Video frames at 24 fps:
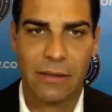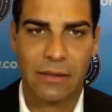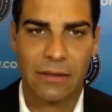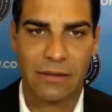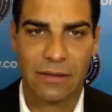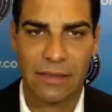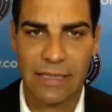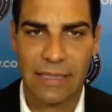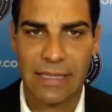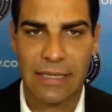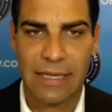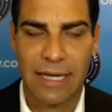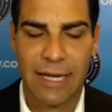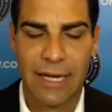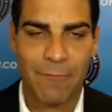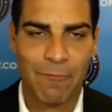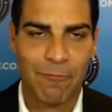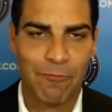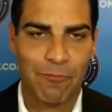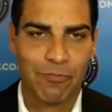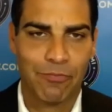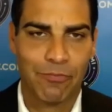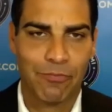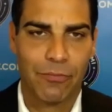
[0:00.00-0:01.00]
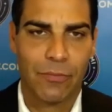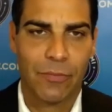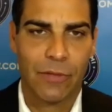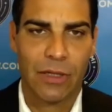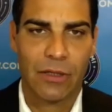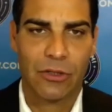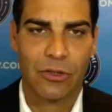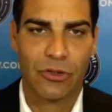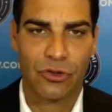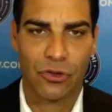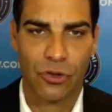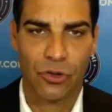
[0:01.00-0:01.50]
a city that
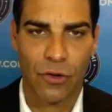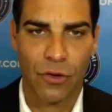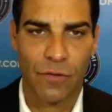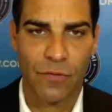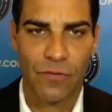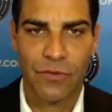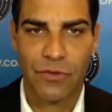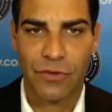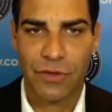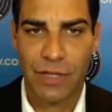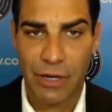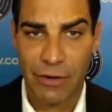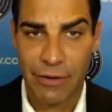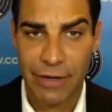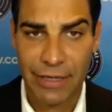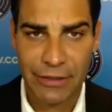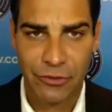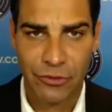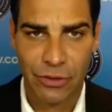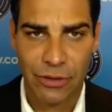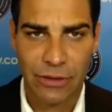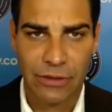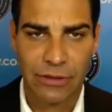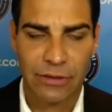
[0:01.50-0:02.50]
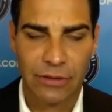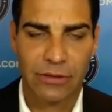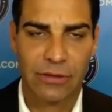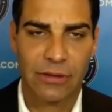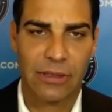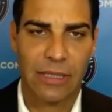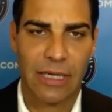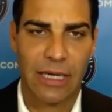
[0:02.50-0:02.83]
serves their interest,